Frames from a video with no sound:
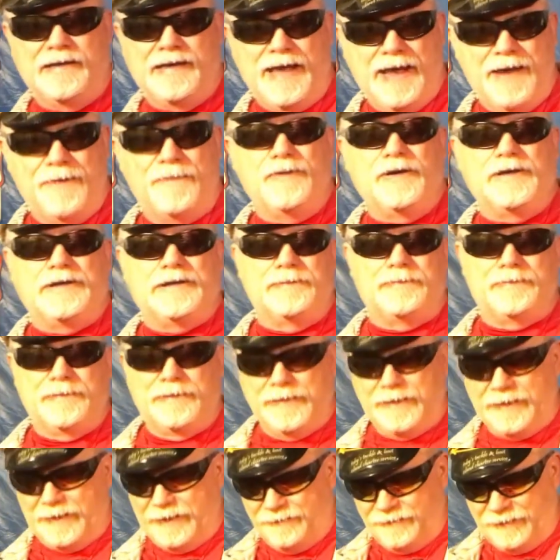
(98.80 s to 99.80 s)
And would you
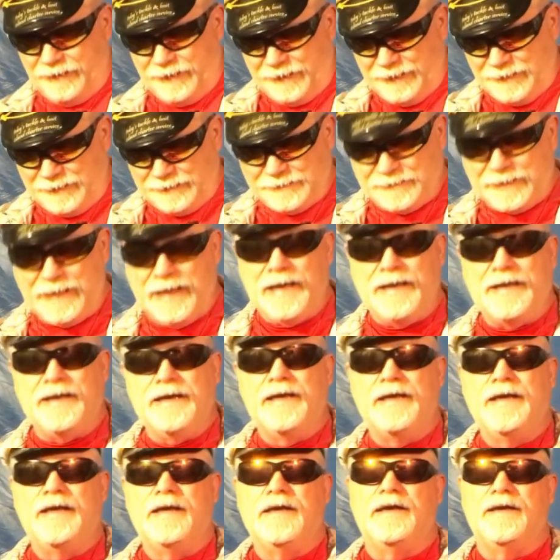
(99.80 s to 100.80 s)
believe it? He said,
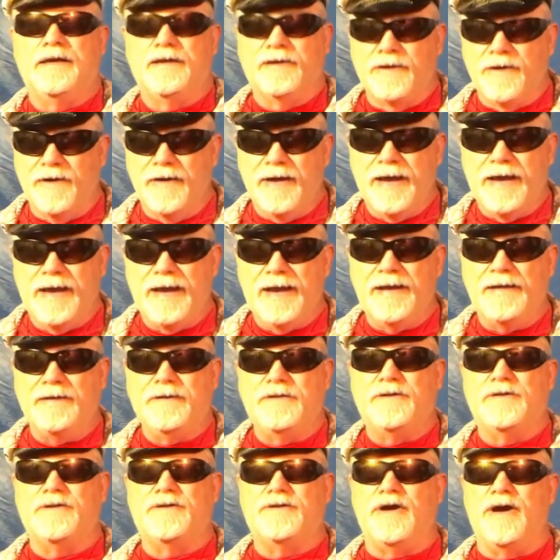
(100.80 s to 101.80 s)
go ahead,
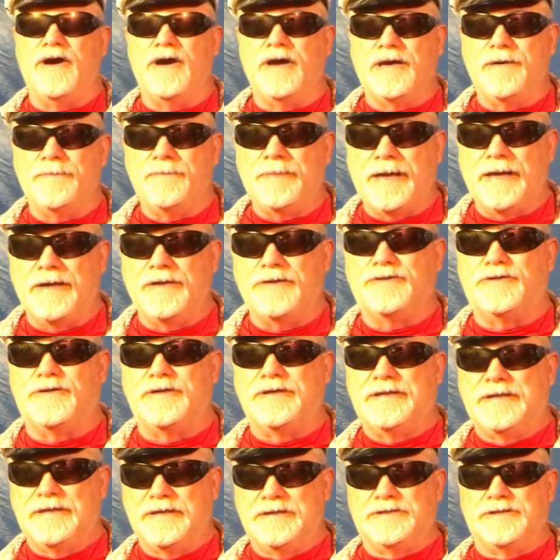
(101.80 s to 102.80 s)
talk about a
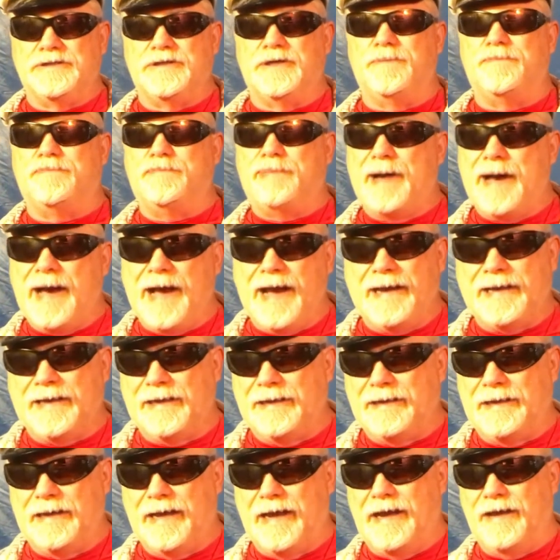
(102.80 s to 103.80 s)
traditional
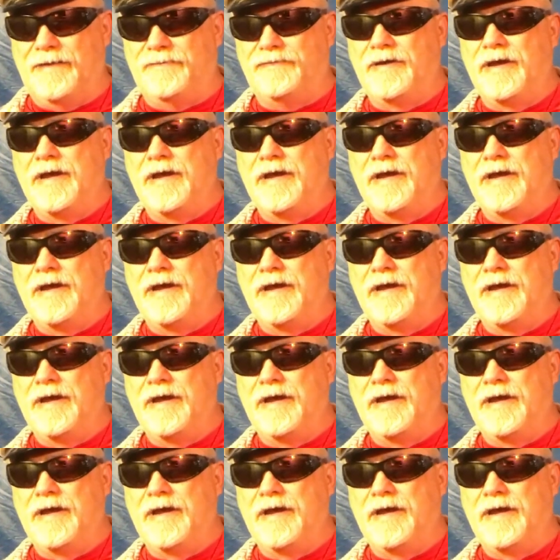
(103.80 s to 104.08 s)
pocket knife.